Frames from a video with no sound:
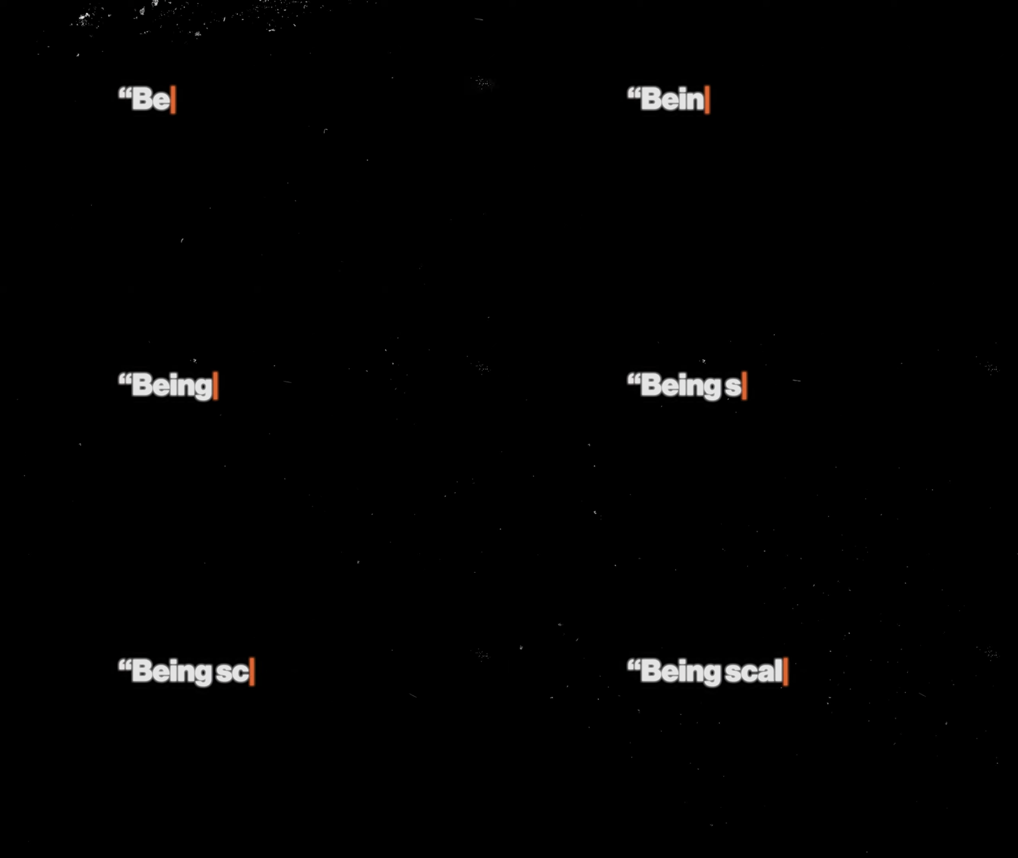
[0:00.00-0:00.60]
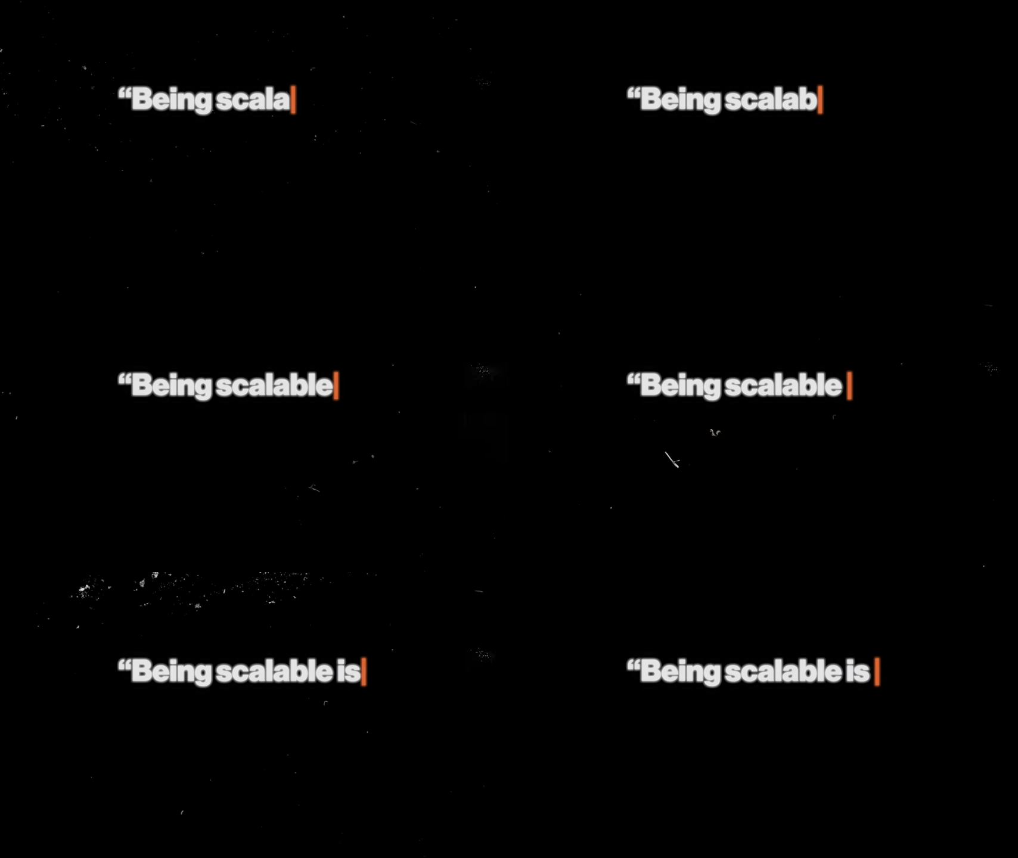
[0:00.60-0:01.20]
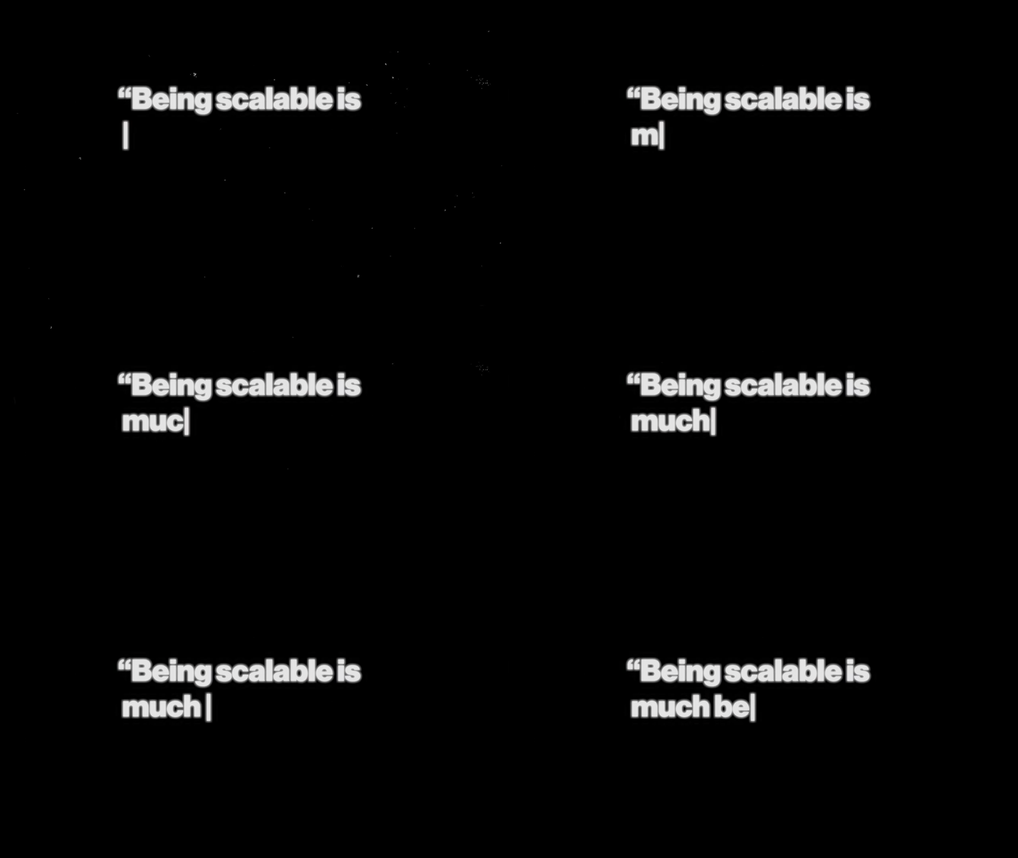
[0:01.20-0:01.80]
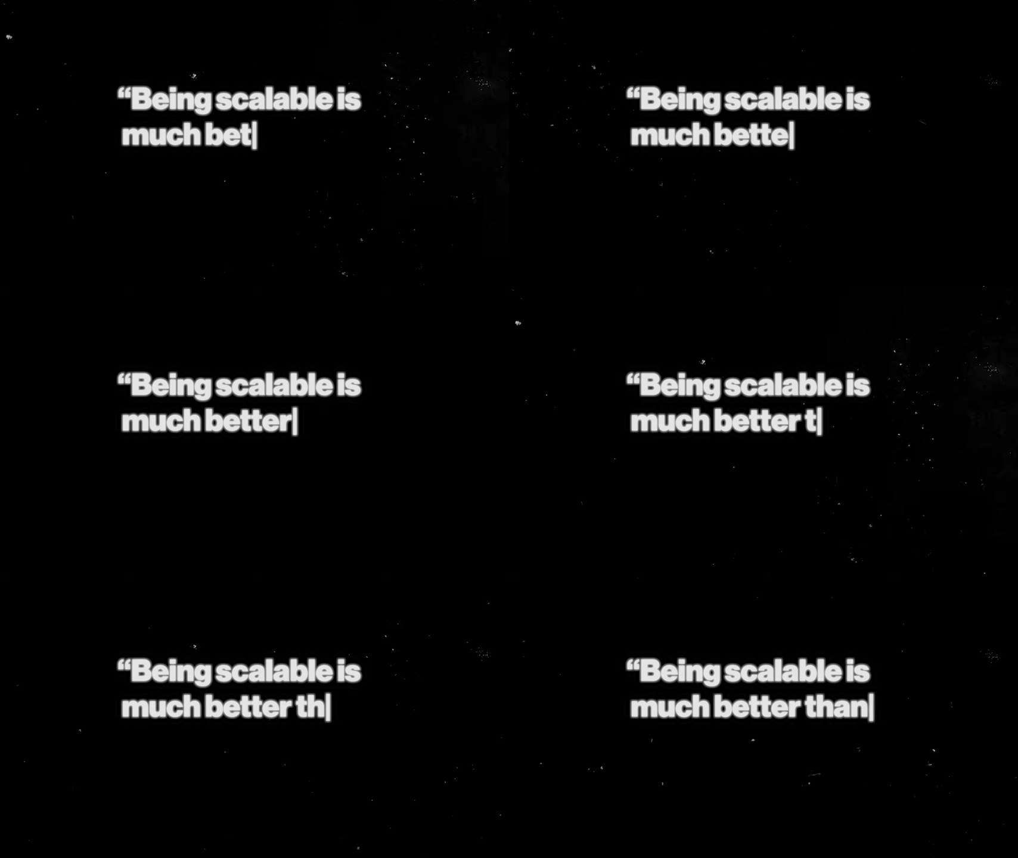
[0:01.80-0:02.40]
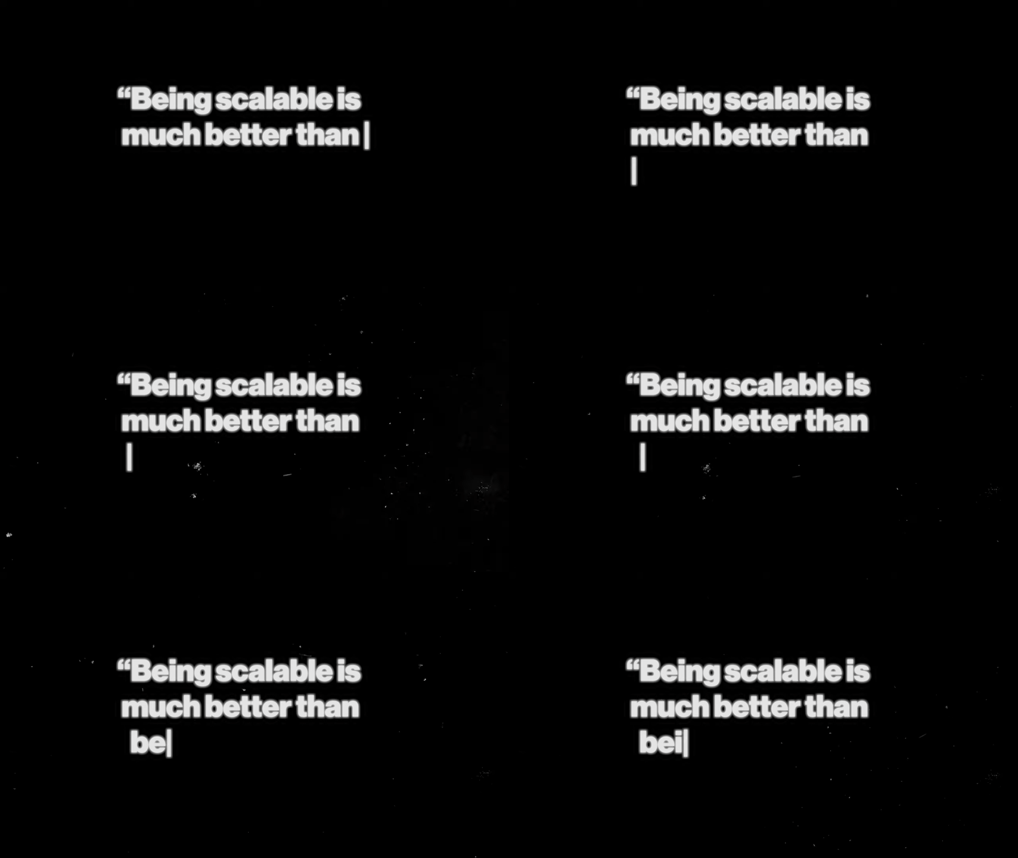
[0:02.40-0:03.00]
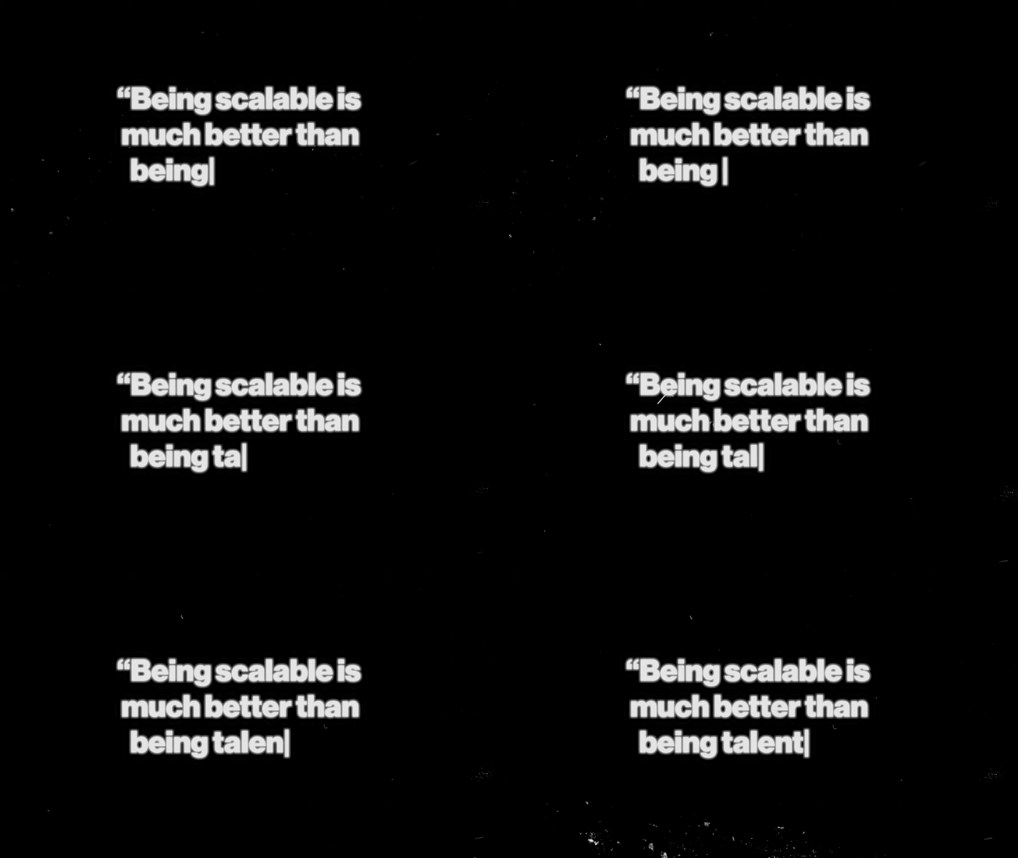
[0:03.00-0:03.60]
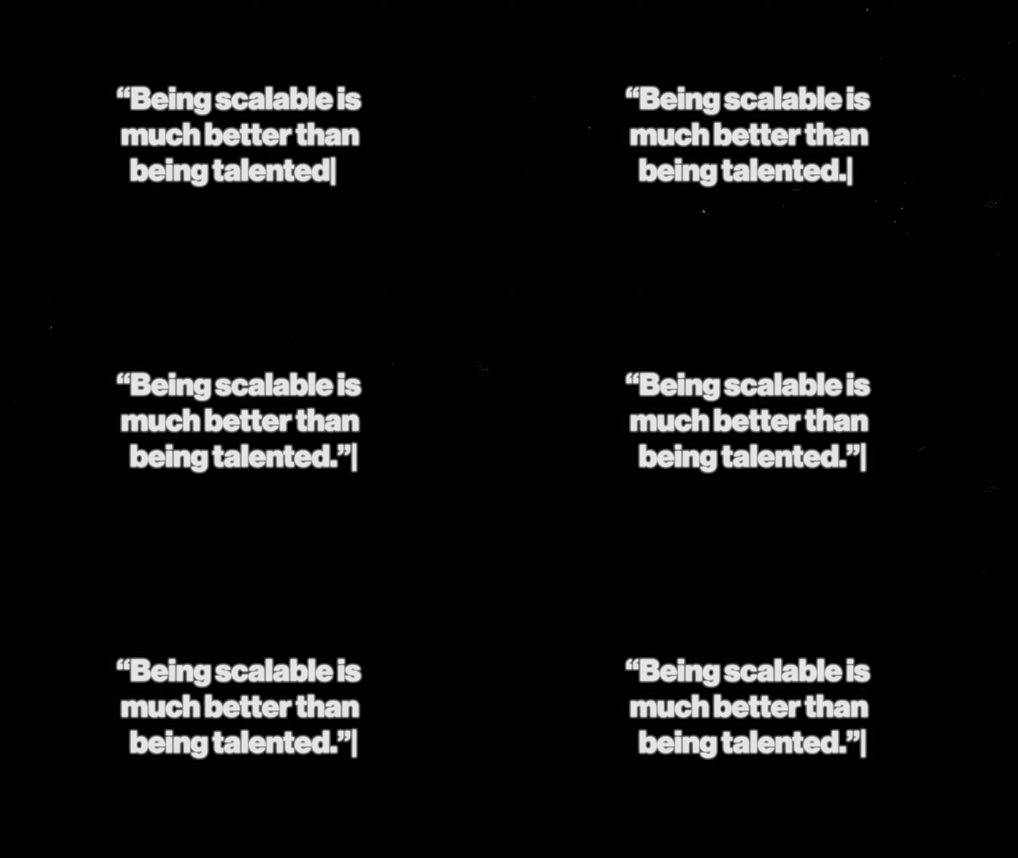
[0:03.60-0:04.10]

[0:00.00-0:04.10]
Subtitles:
No face is visible, so there are no lips to read.